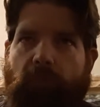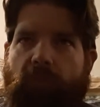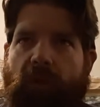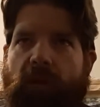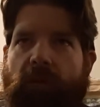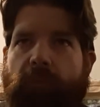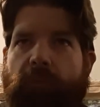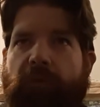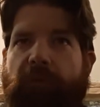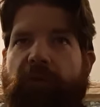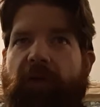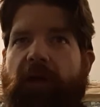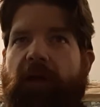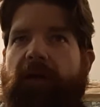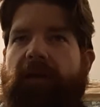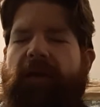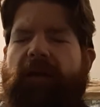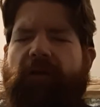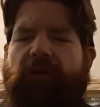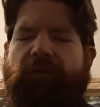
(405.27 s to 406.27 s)
with that,
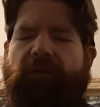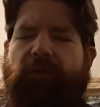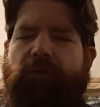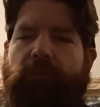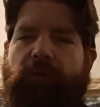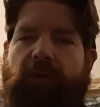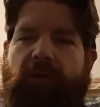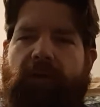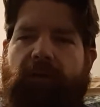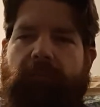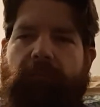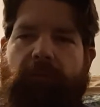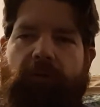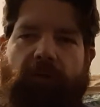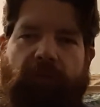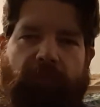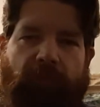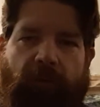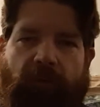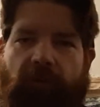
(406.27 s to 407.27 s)
yeah, so he
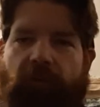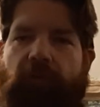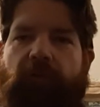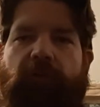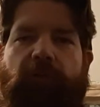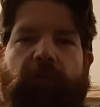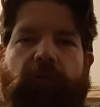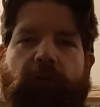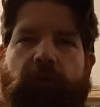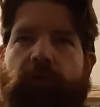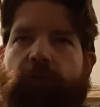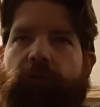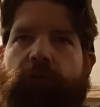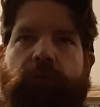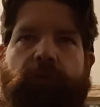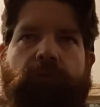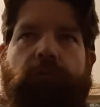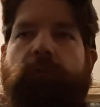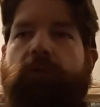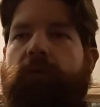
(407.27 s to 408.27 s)
convinces her
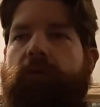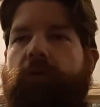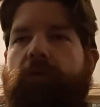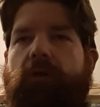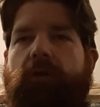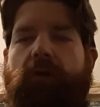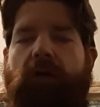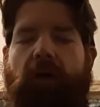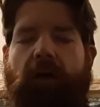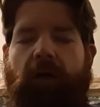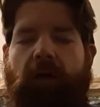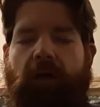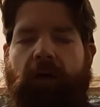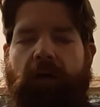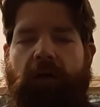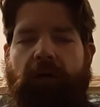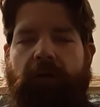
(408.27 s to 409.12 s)
to uh,